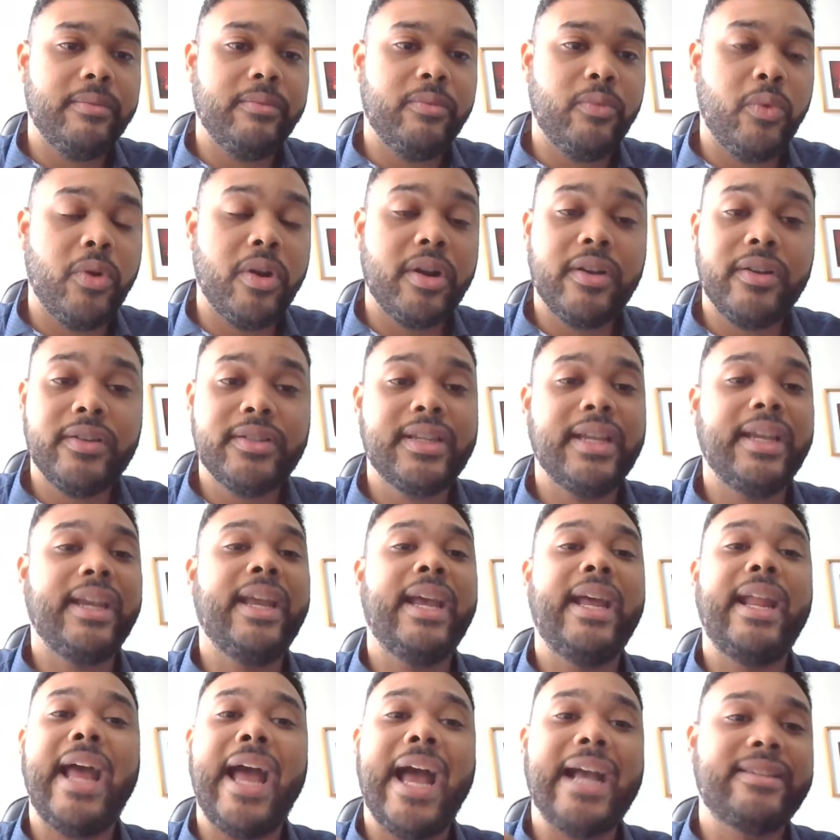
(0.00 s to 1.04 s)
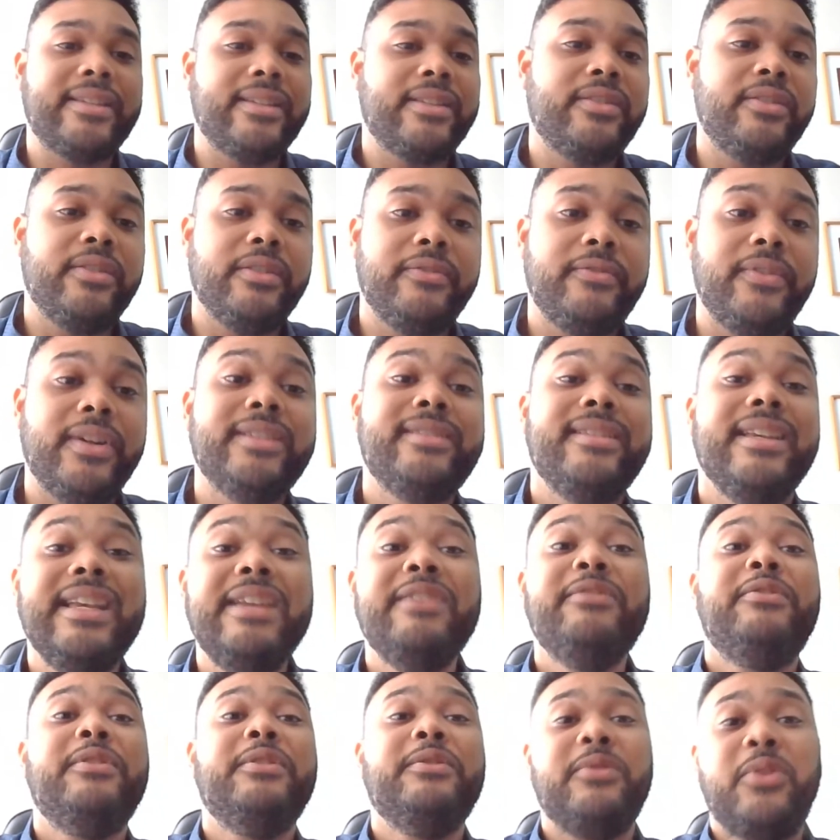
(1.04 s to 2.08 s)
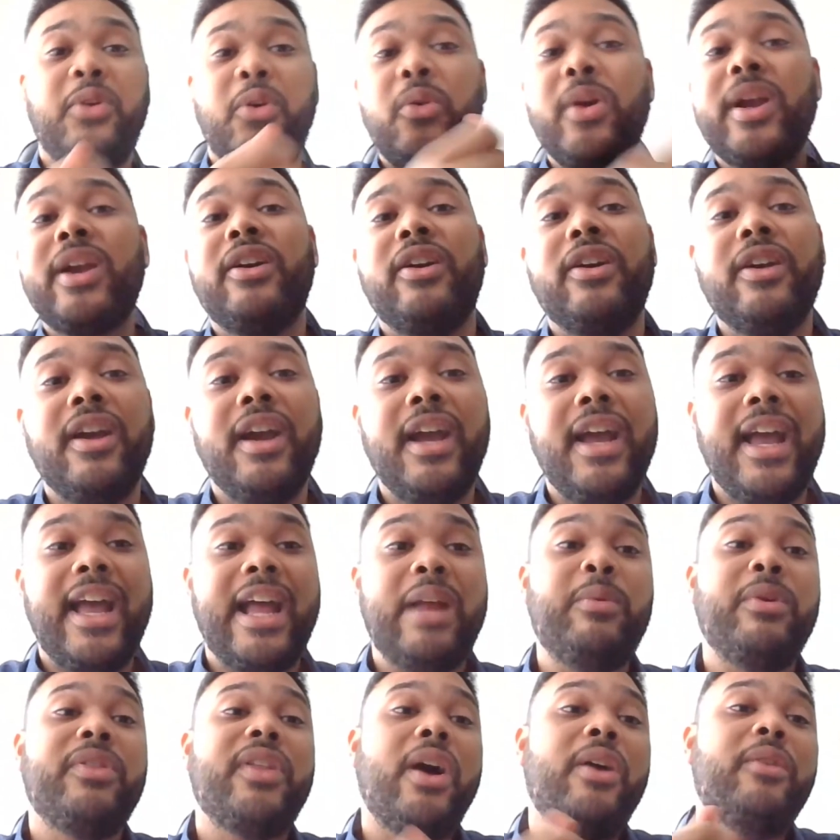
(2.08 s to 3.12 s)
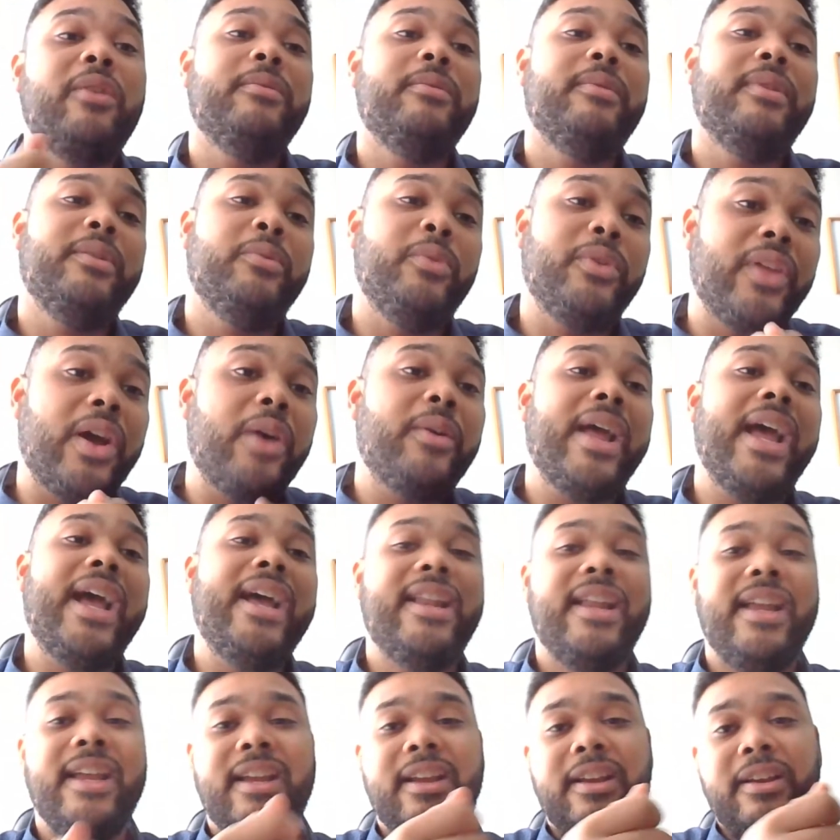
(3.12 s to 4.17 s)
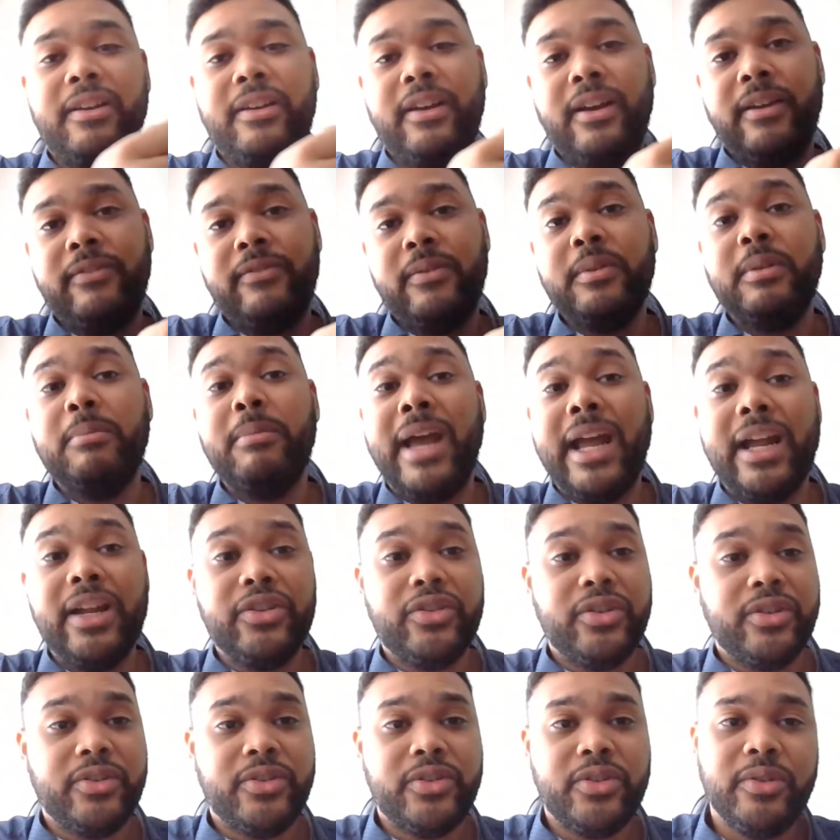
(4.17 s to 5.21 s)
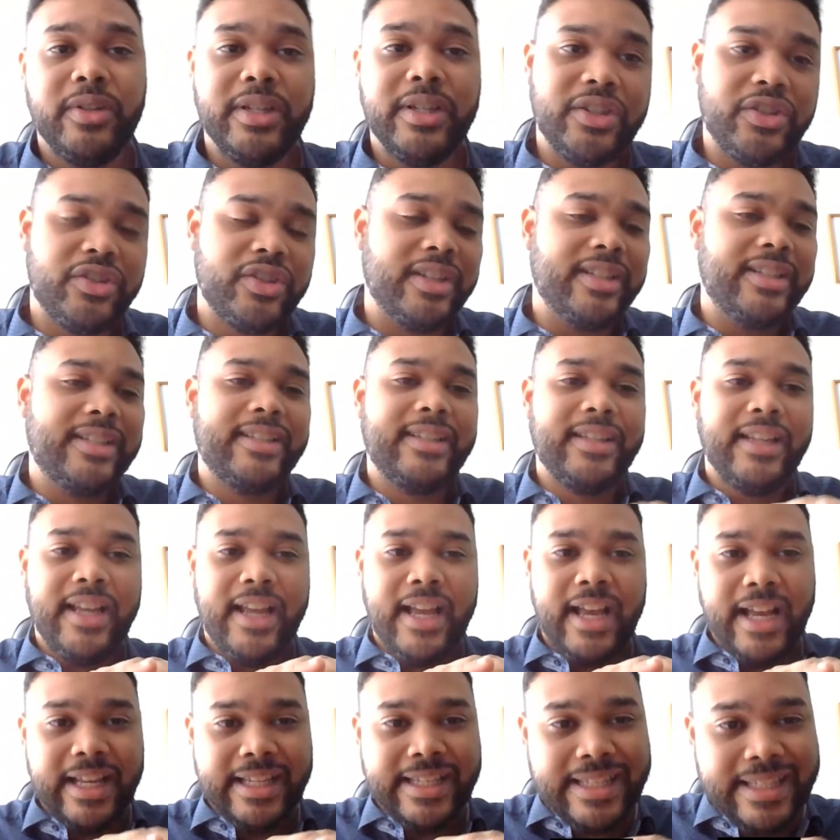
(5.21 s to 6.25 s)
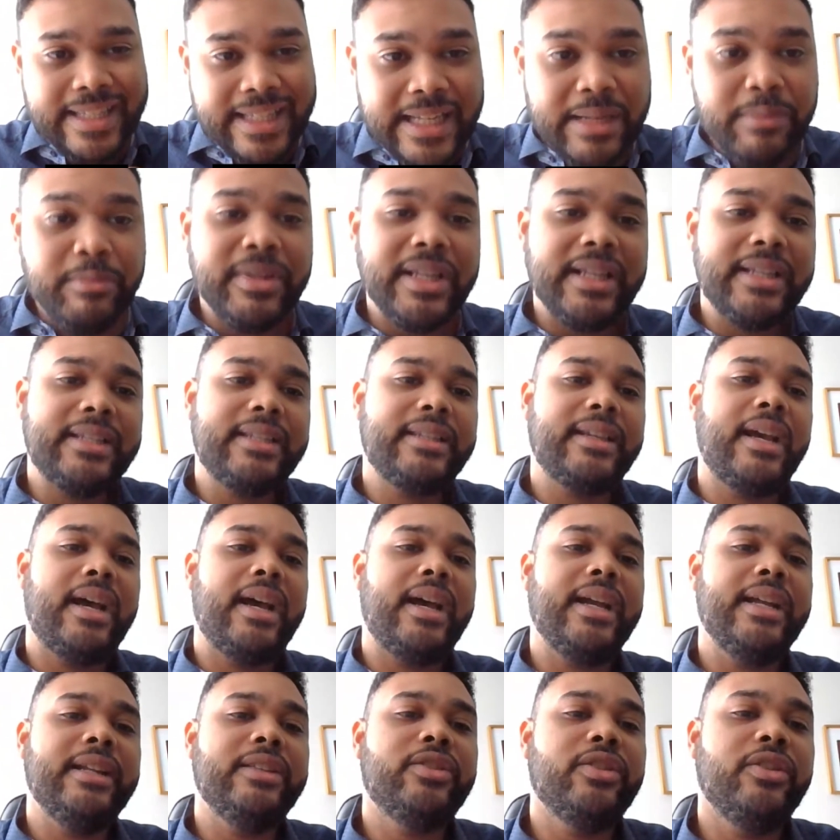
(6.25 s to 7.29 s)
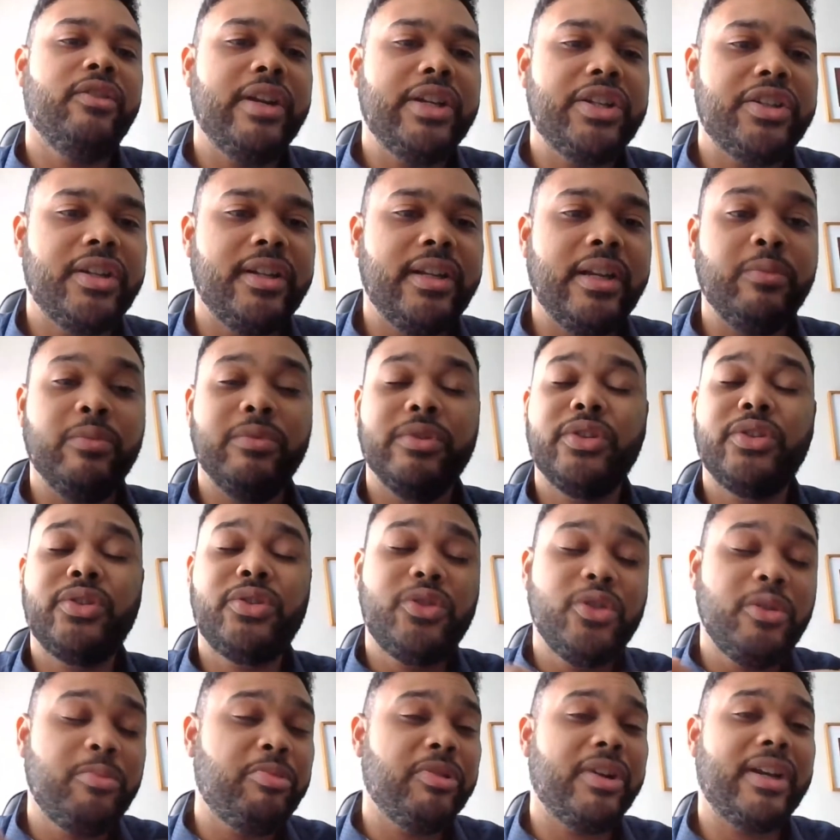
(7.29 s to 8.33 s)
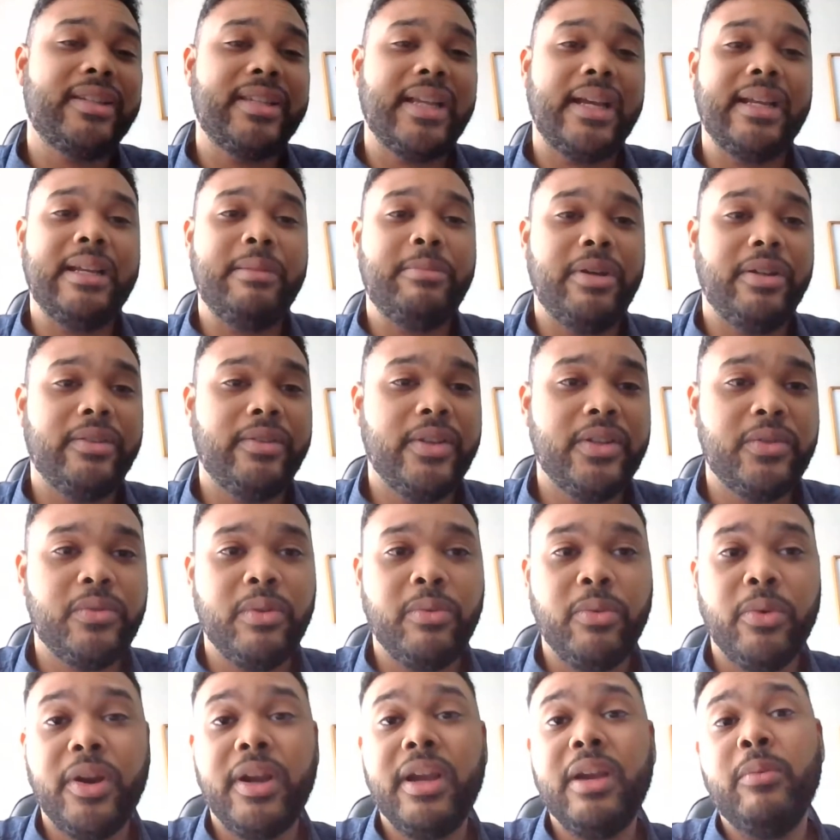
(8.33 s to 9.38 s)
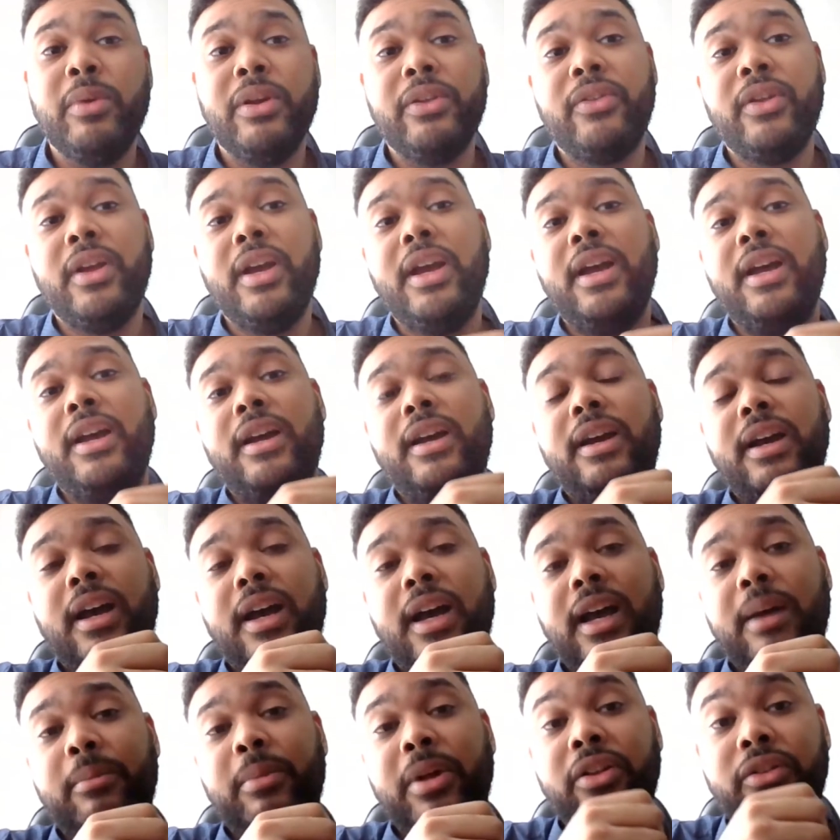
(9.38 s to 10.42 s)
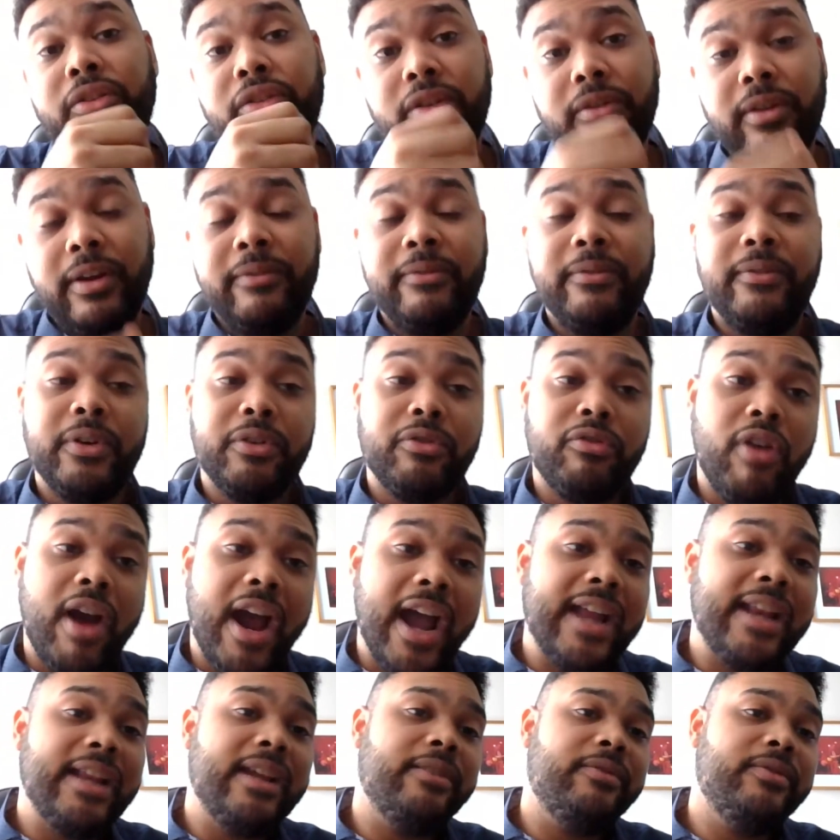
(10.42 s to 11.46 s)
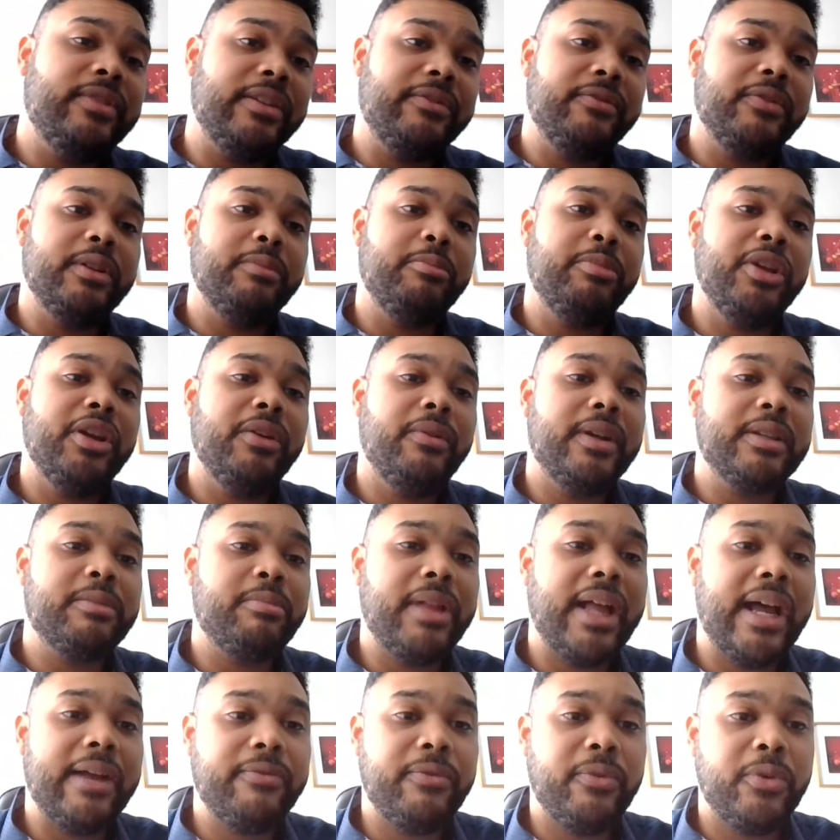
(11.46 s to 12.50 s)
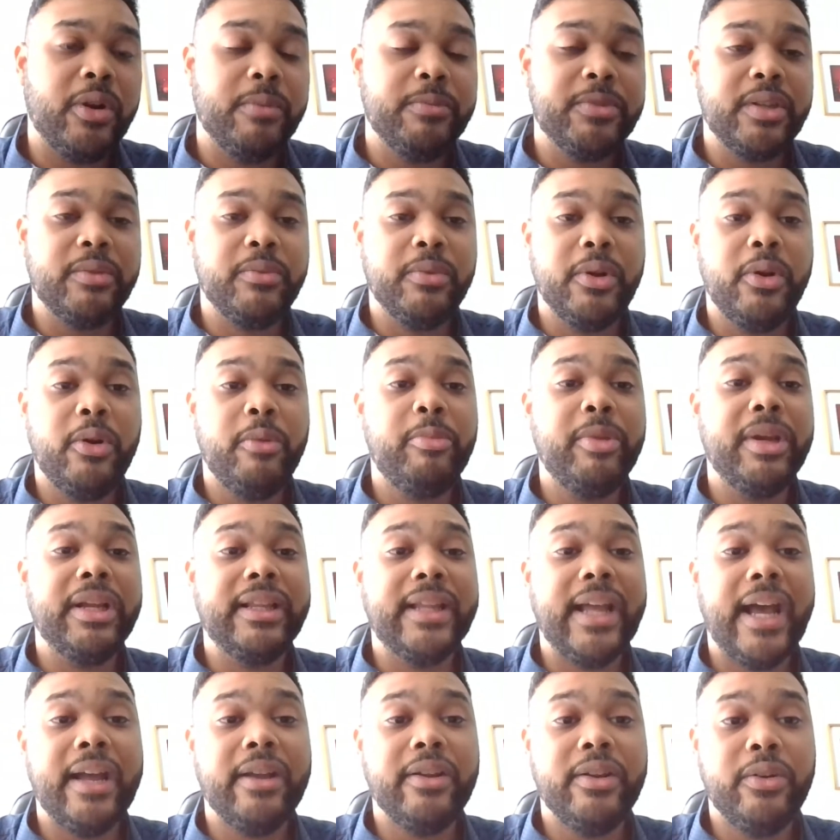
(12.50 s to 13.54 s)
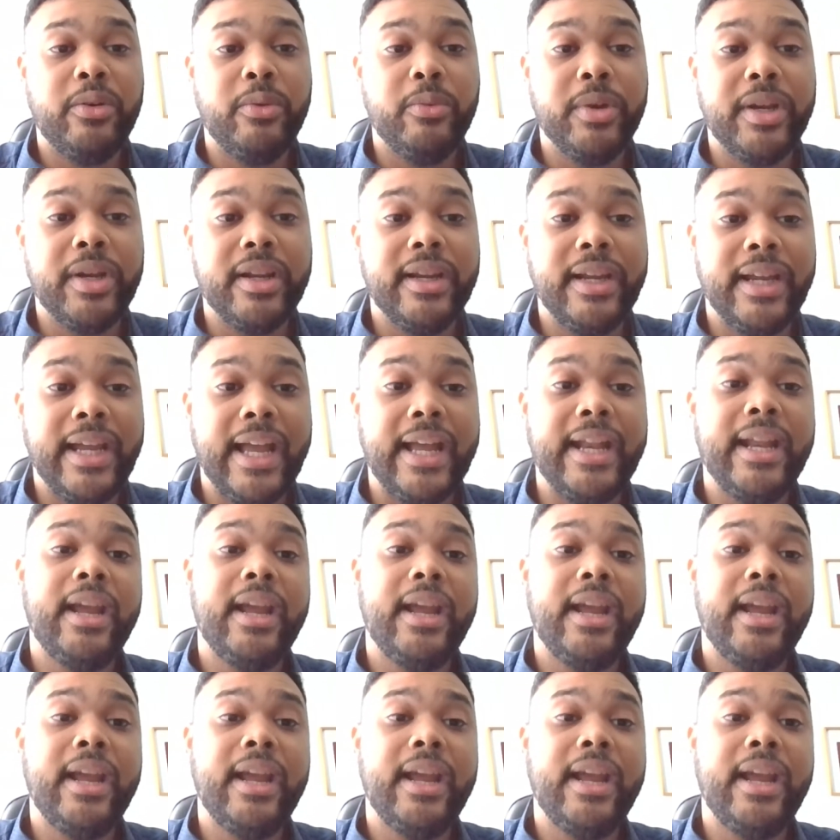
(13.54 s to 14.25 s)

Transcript: workers can get access to their funds even quicker and without headache from the manager. So it's just a seamless integration, and we're super excited about this. We're working with a variety of different POS platforms, and we're hoping that, you know, we're going